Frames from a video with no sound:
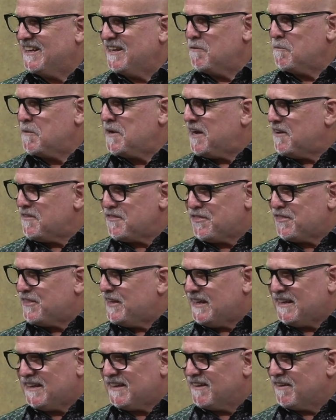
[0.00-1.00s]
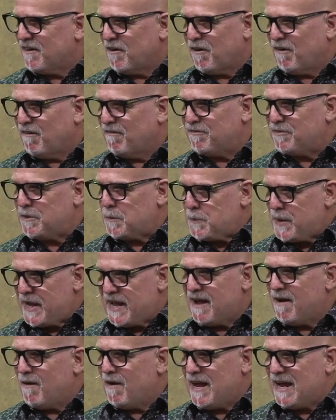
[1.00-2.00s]
We don't think of the
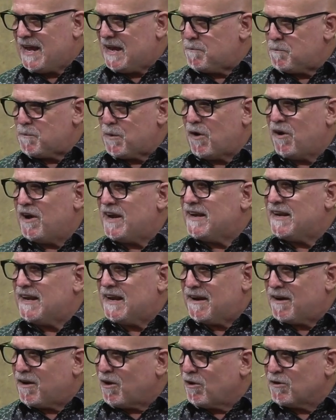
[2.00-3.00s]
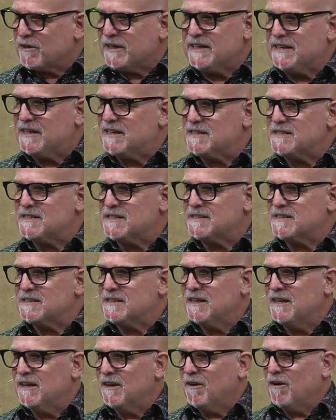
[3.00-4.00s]
power and might and holiness
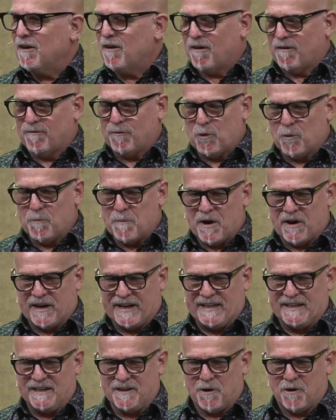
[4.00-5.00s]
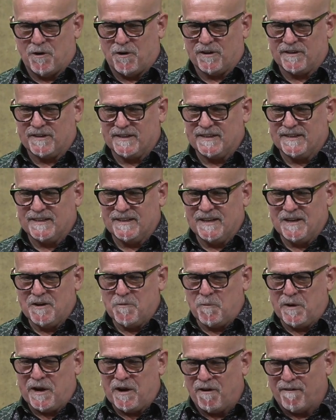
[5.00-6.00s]
of Almighty God.
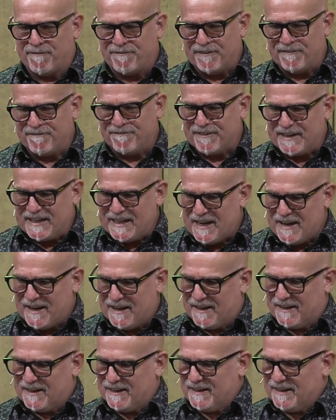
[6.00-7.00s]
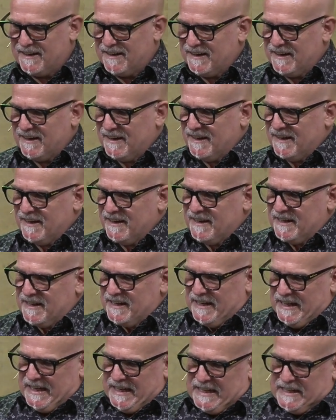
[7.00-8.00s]
We often forget.
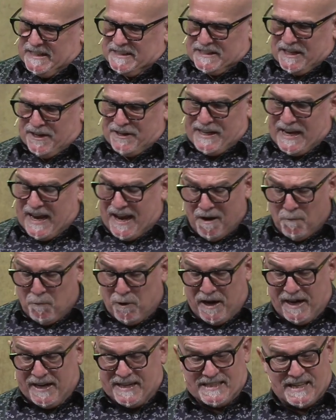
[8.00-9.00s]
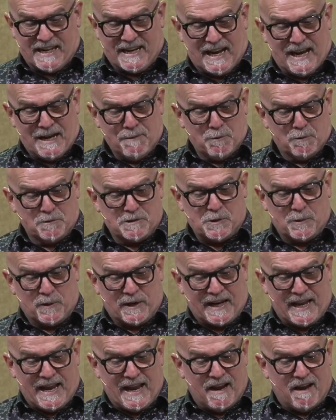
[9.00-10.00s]
So Yahweh is unable to
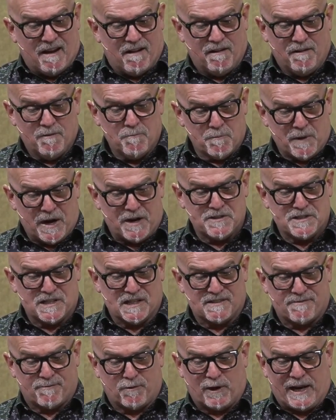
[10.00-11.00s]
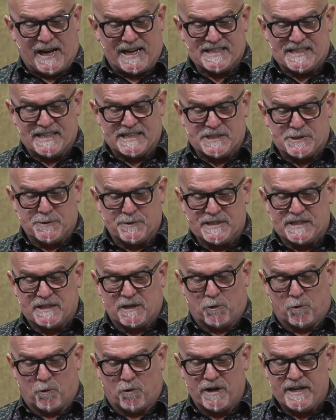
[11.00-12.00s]
allow Moses full access to his
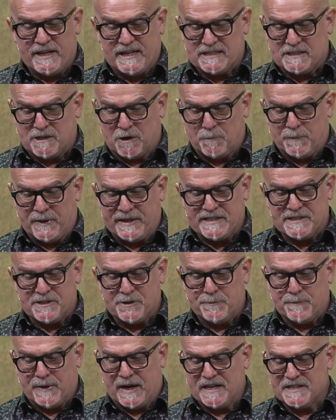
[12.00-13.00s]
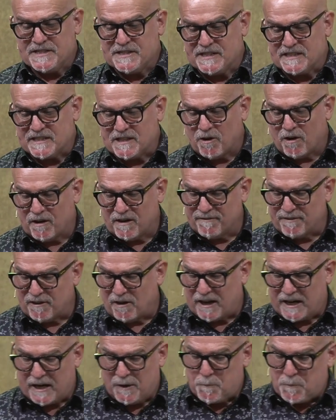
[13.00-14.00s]
glory because it'll be too much. It's kind of
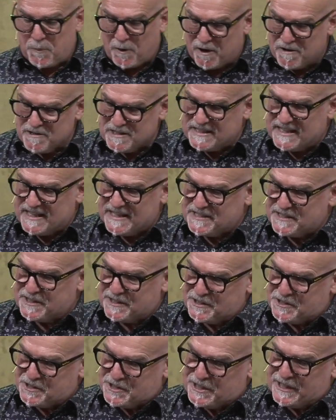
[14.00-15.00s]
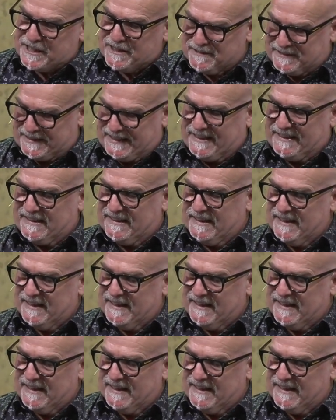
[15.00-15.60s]
like a process and shielding